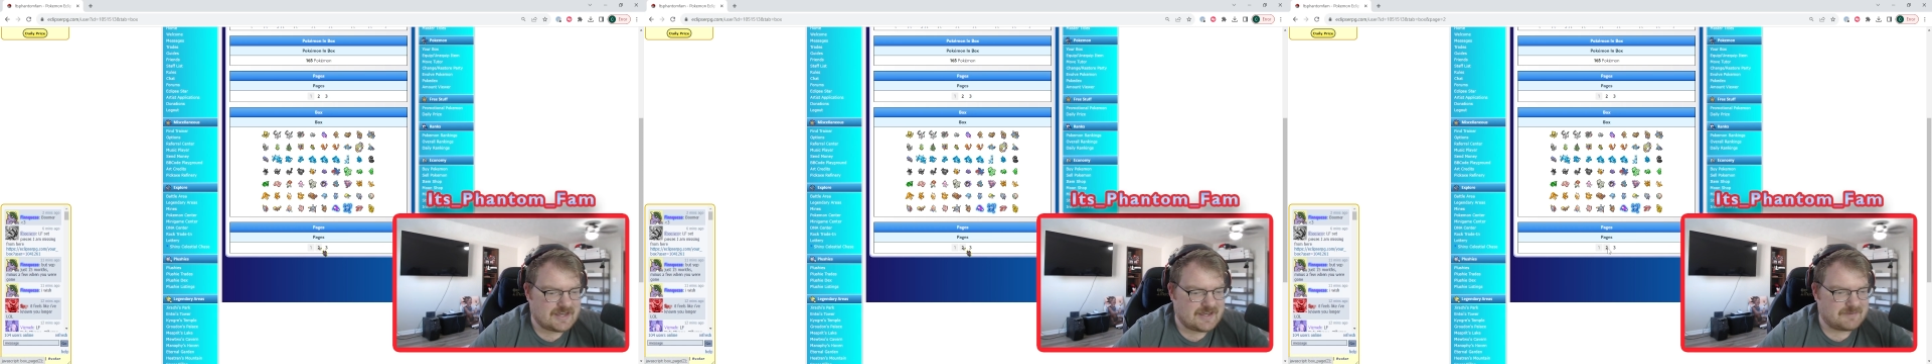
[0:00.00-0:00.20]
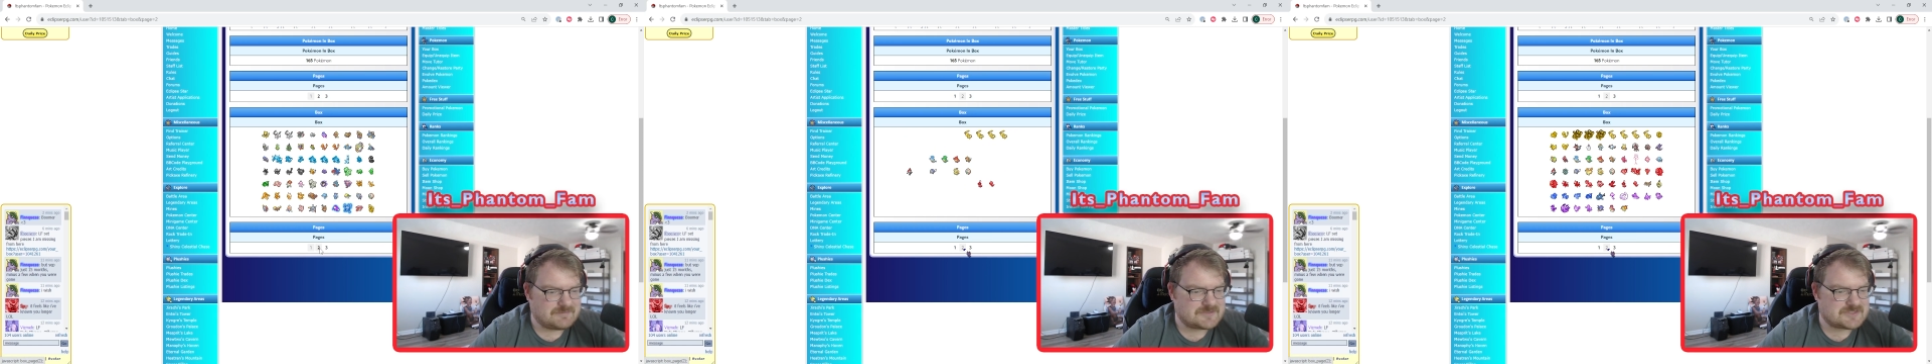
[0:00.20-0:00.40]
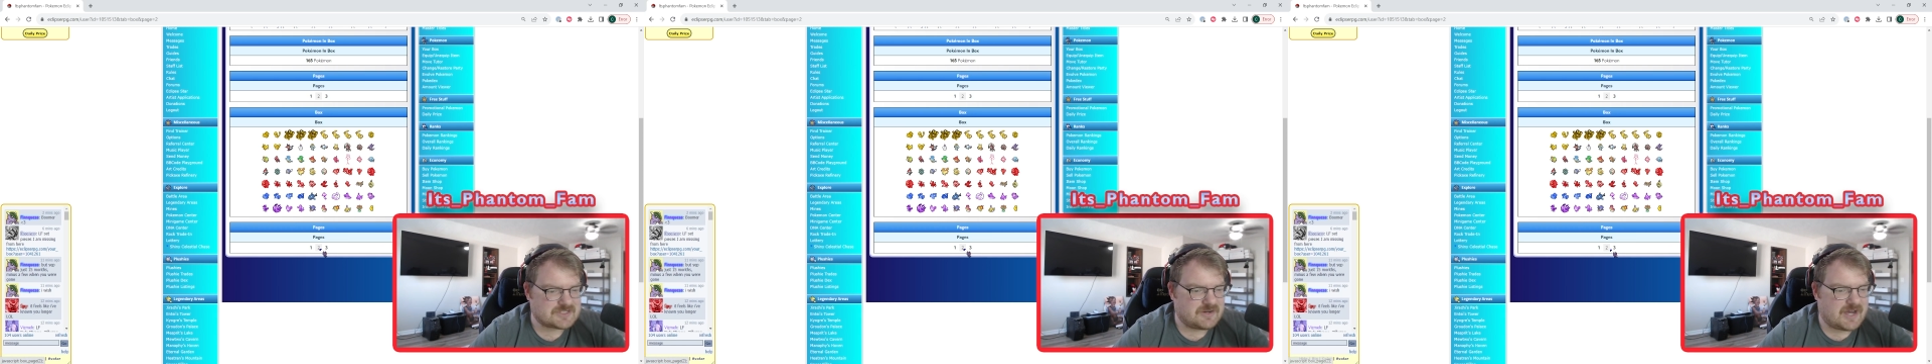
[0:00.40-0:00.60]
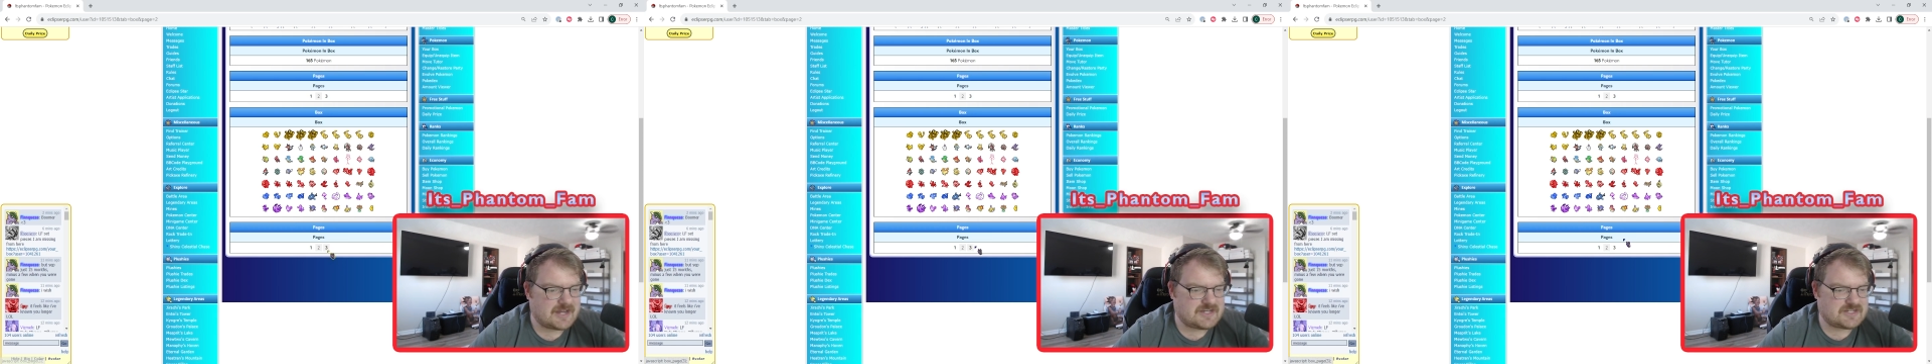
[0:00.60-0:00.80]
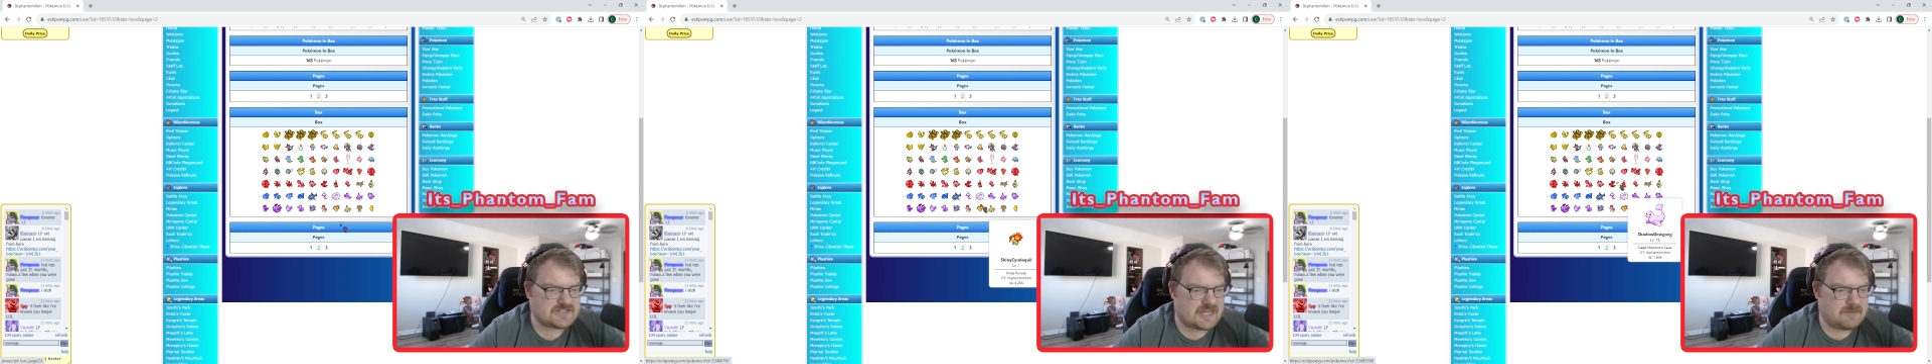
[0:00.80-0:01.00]
So I
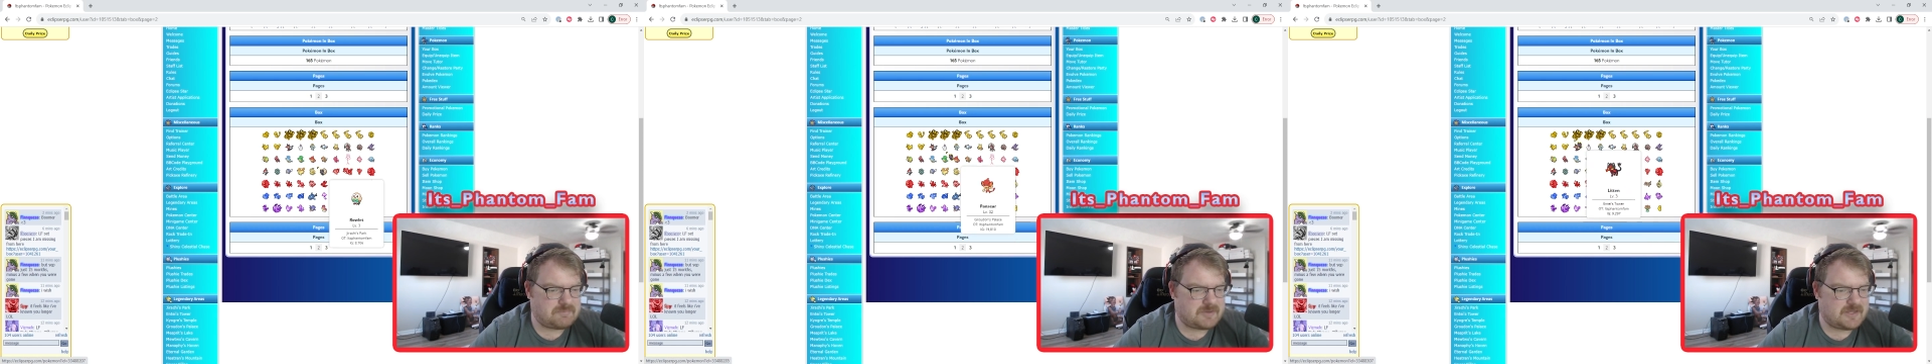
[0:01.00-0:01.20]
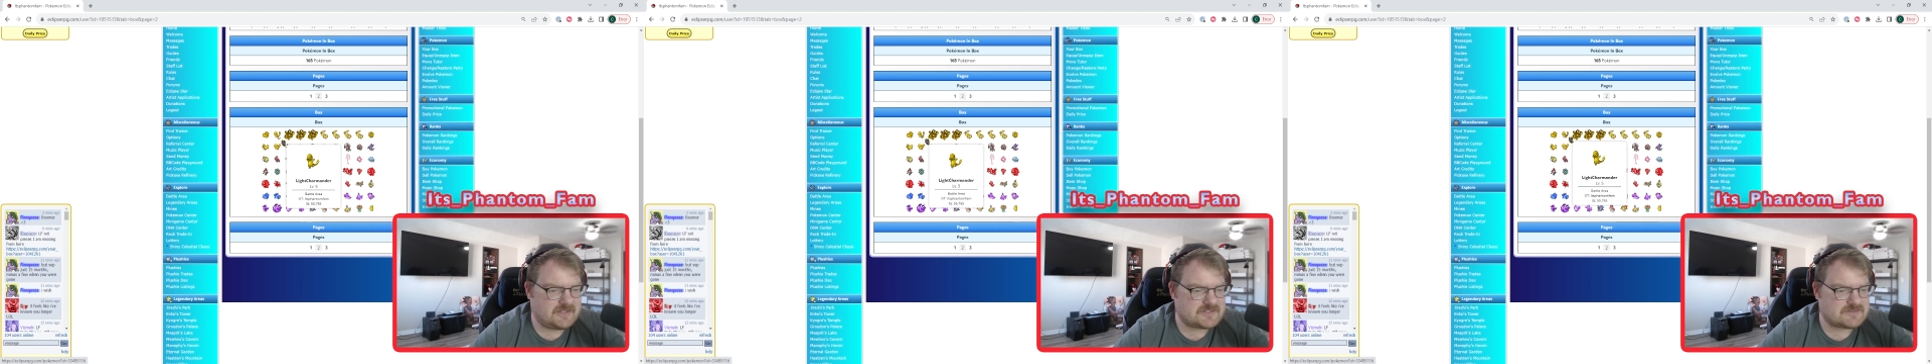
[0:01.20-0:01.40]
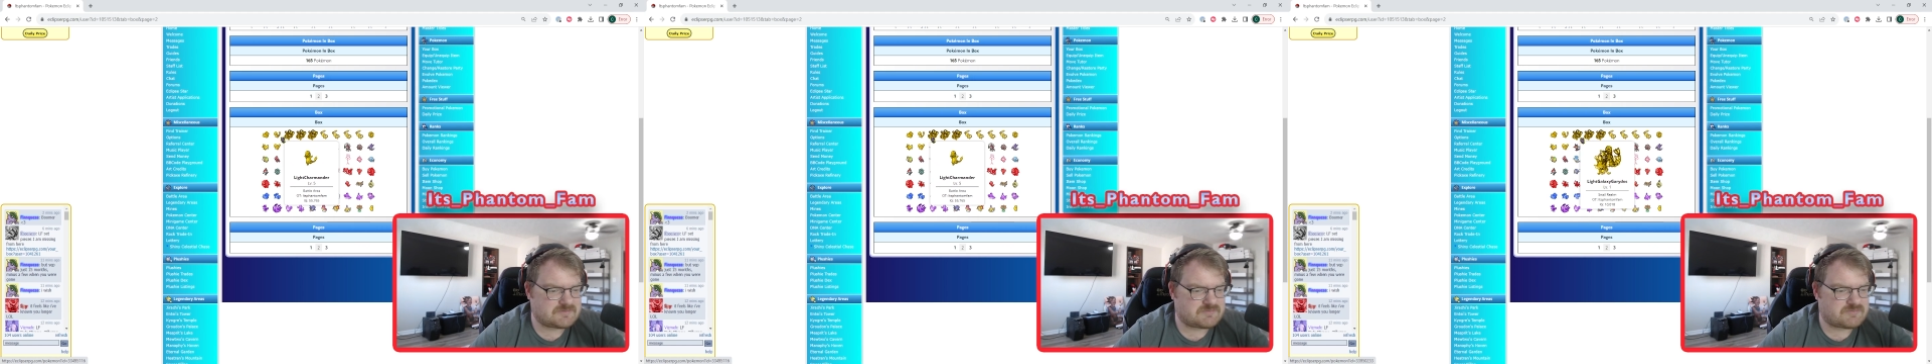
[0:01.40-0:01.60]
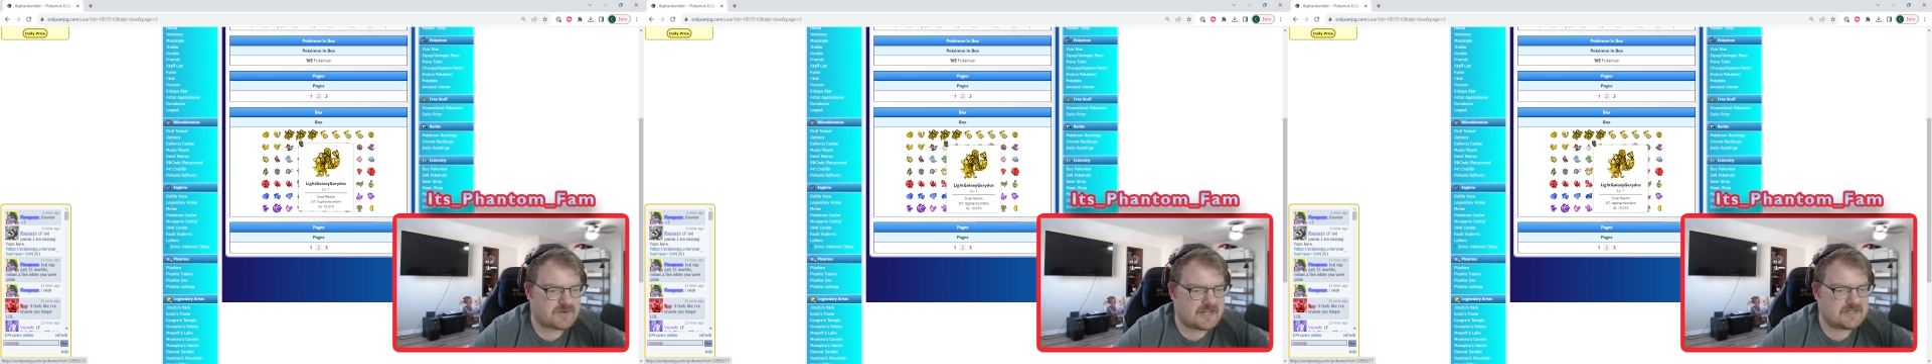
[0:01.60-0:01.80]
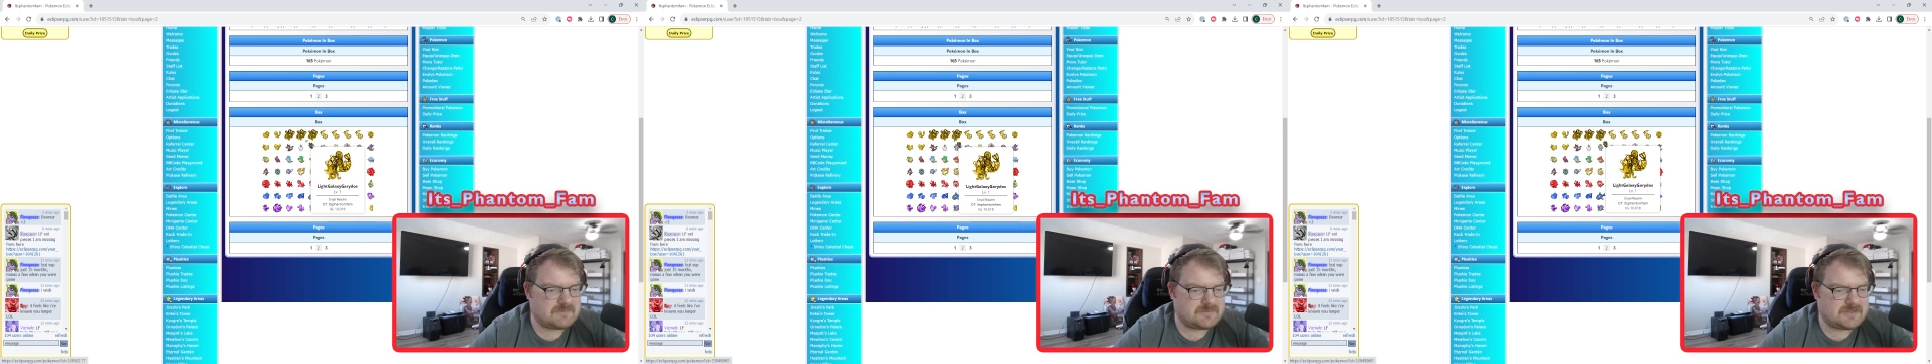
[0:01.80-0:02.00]
just kind of play this
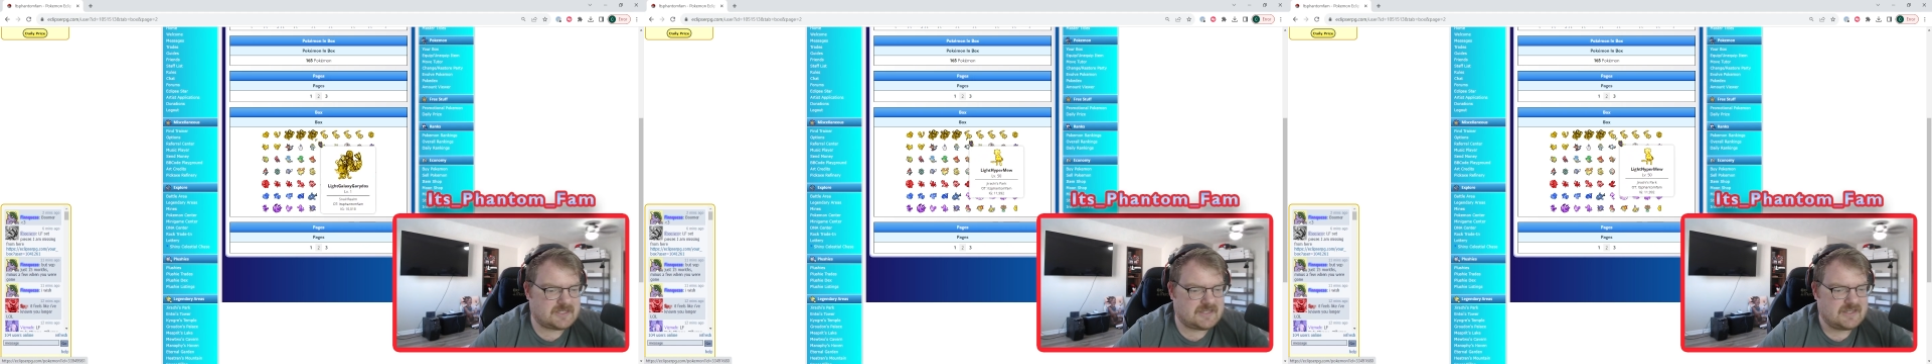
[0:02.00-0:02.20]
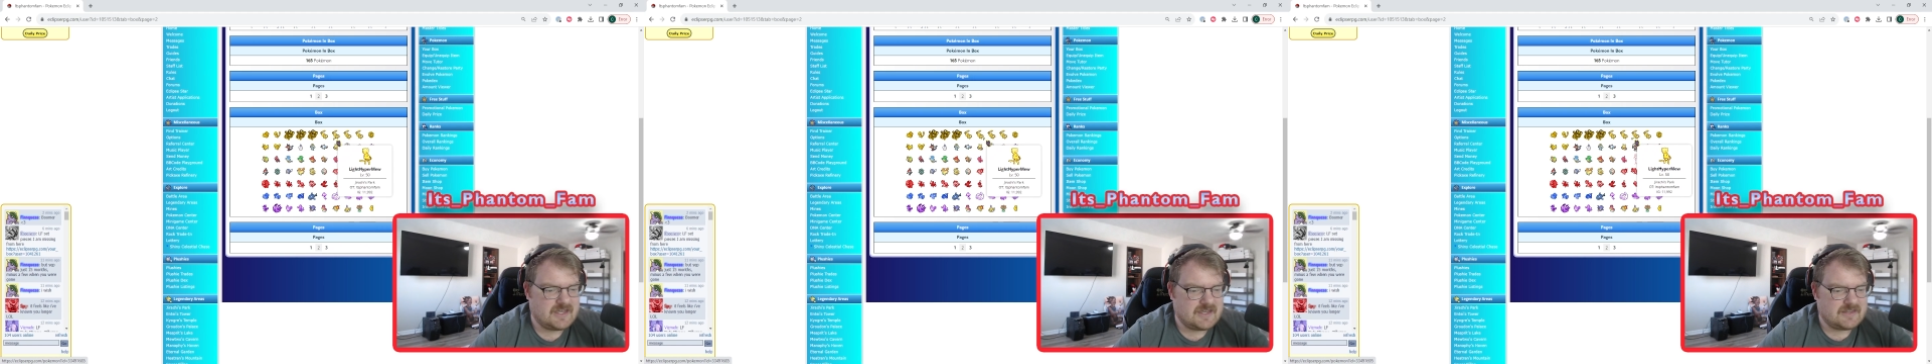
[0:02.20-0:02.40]
randomly.